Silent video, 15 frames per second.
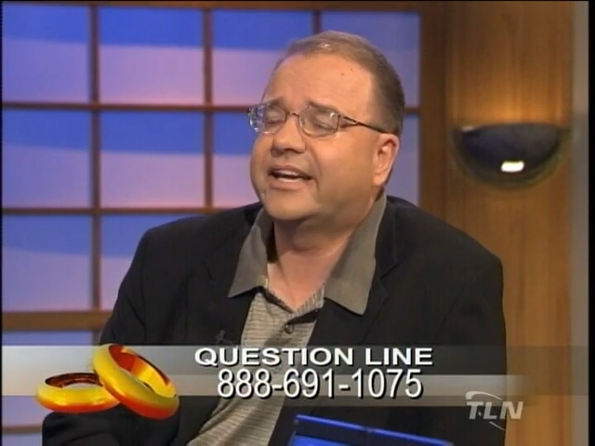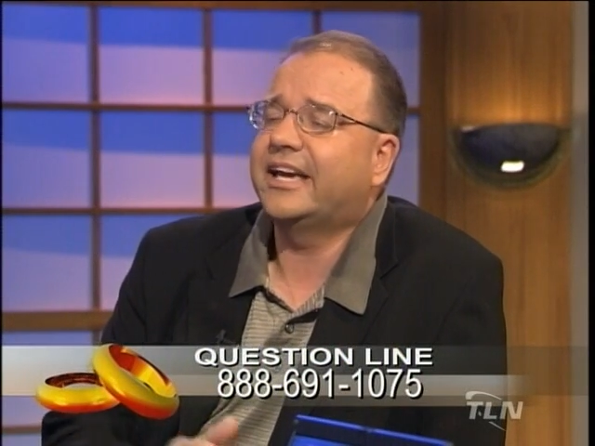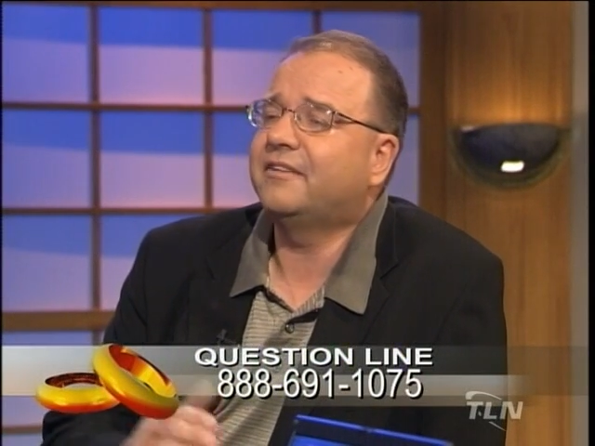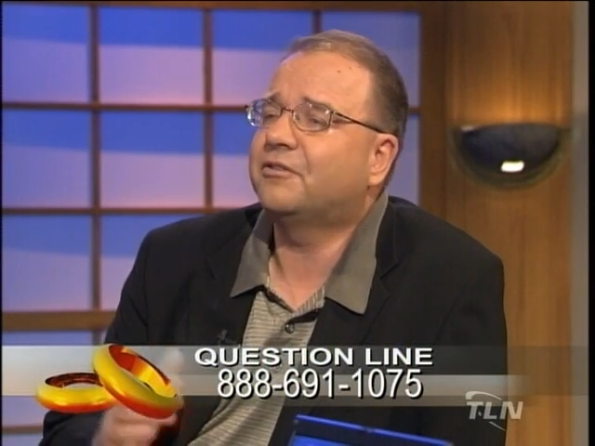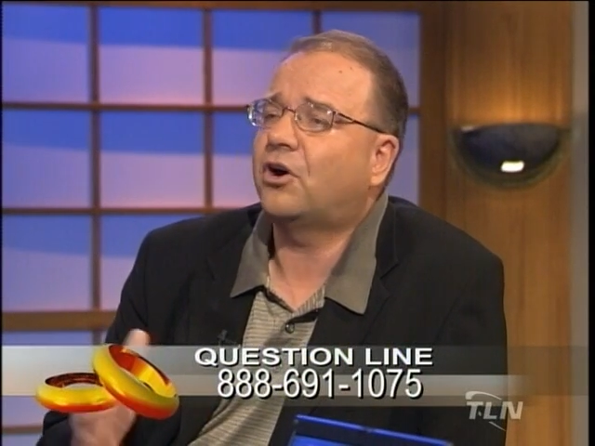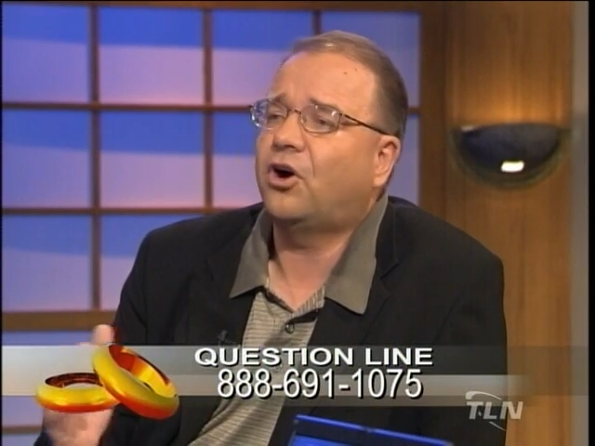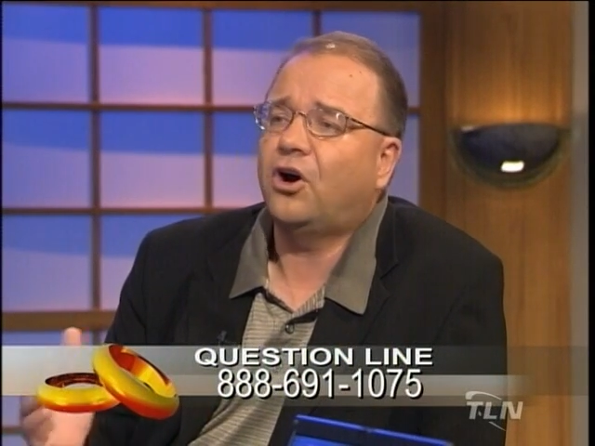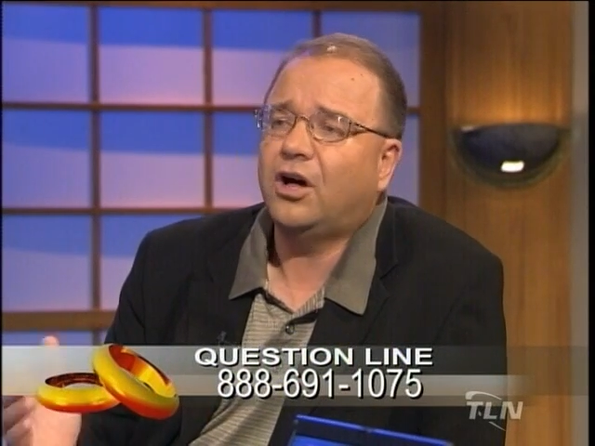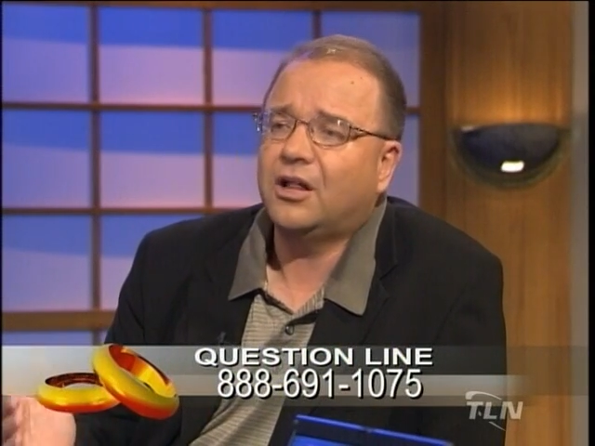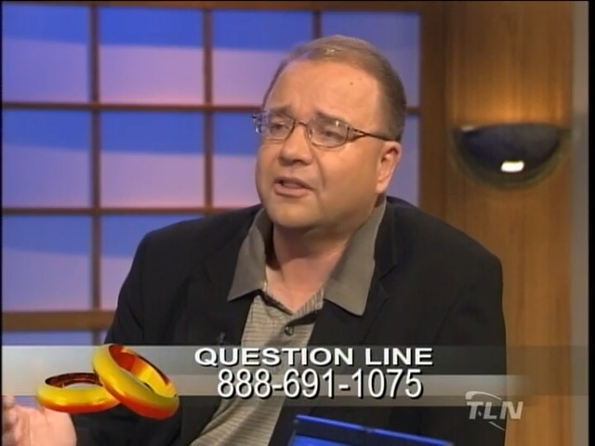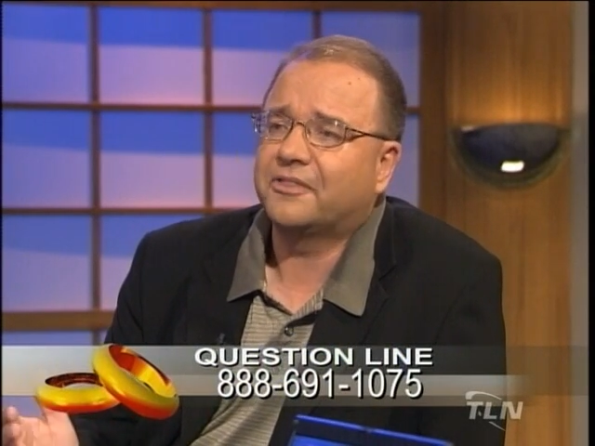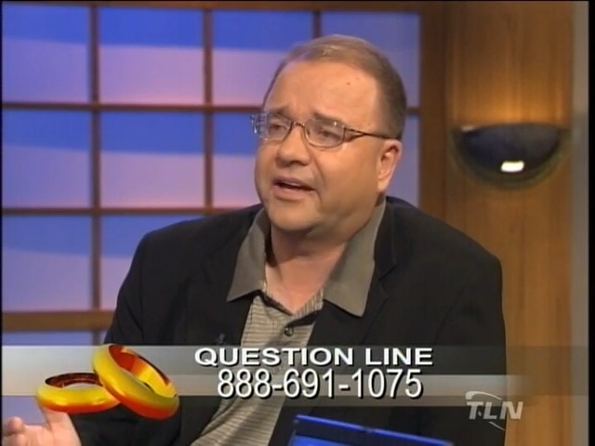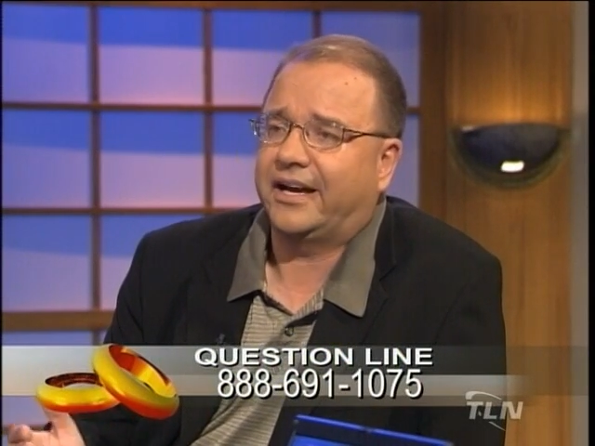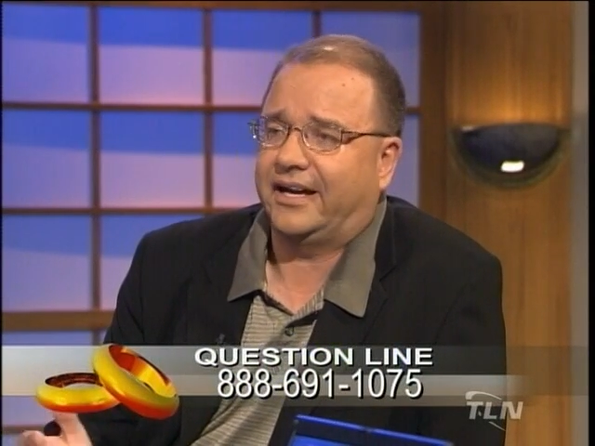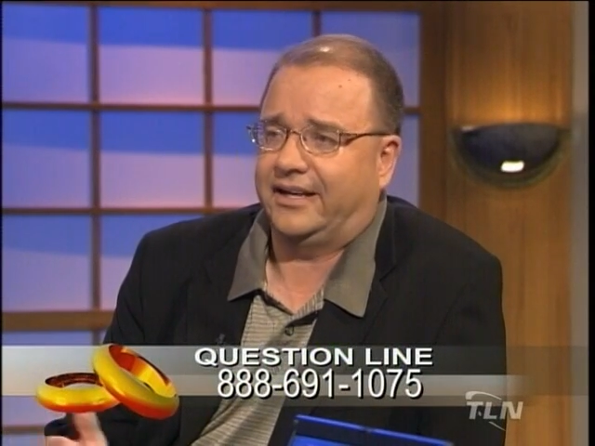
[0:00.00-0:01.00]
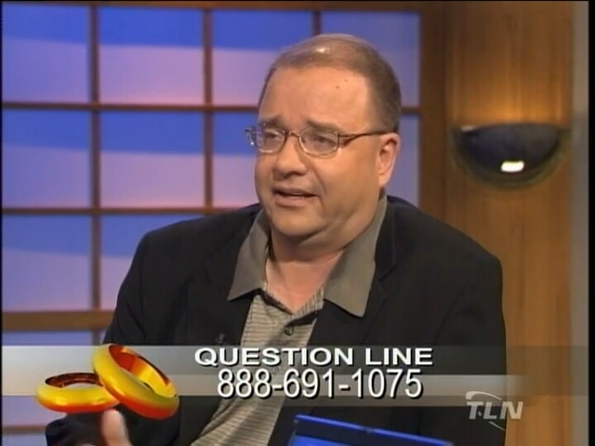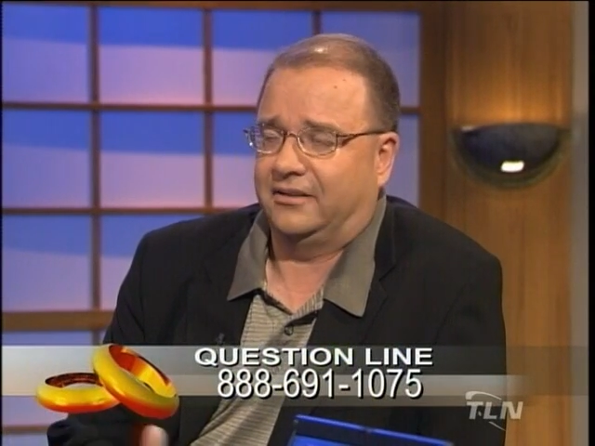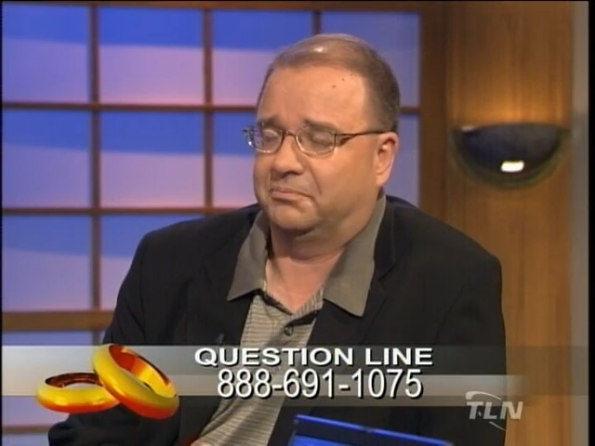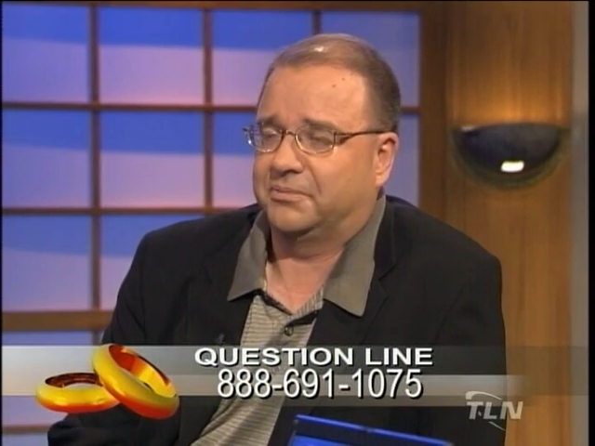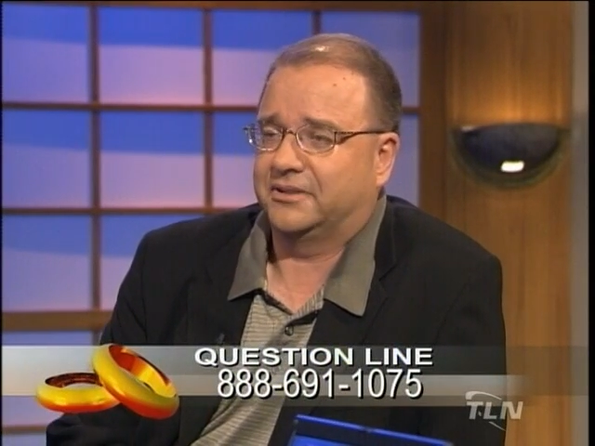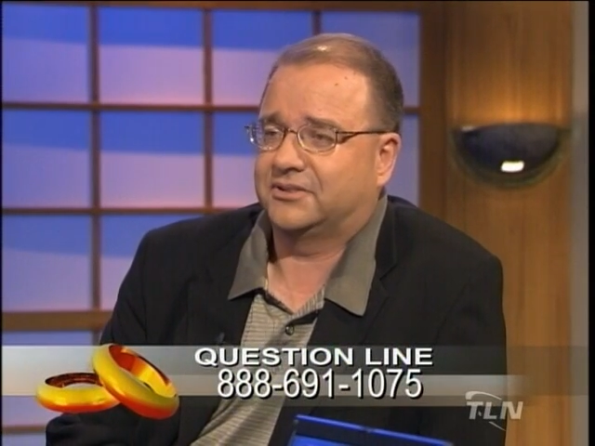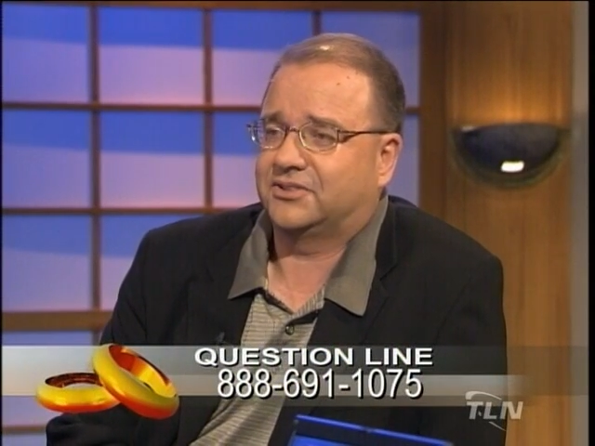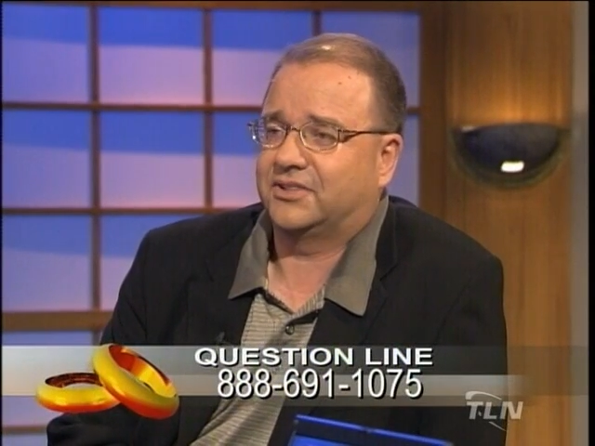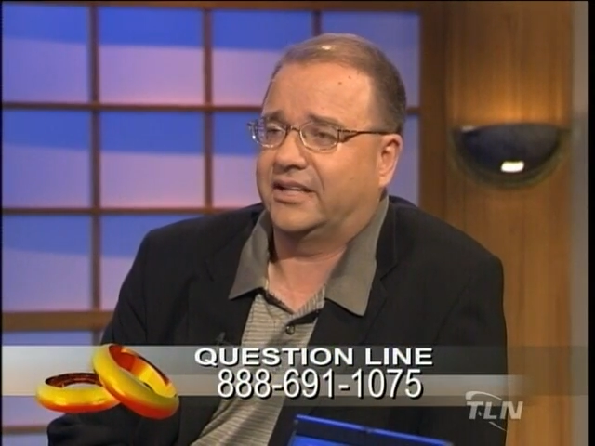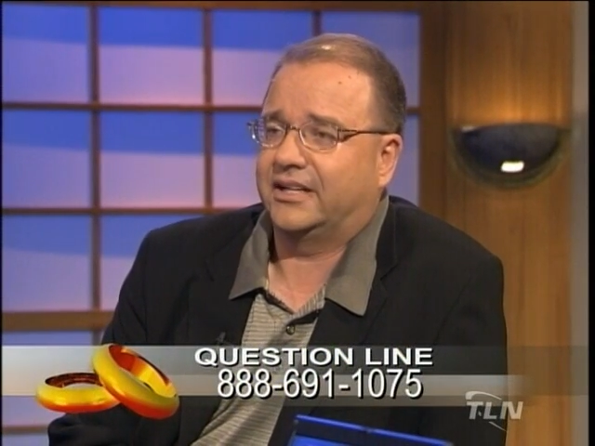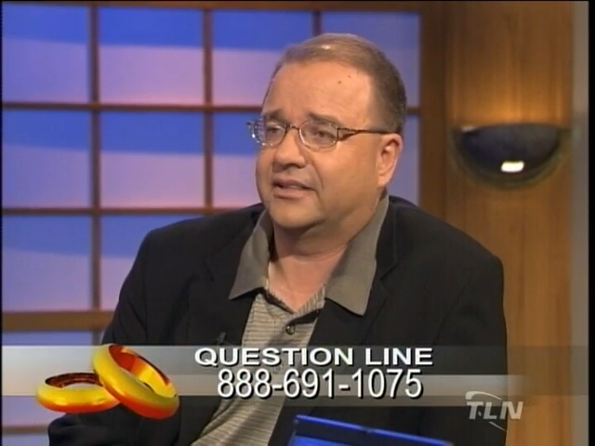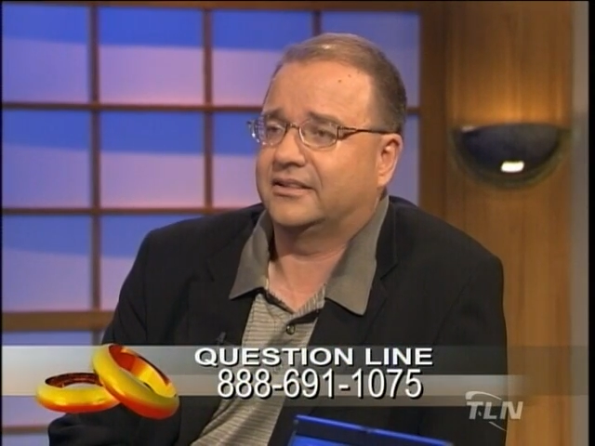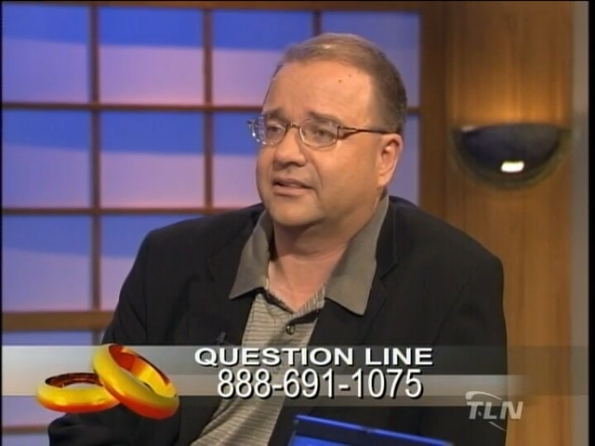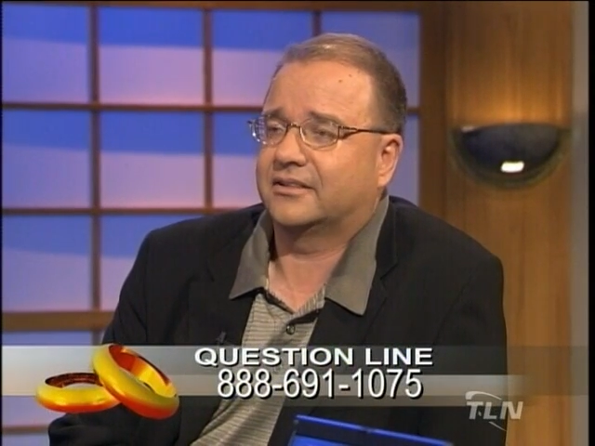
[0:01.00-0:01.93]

He gave all that up, it said,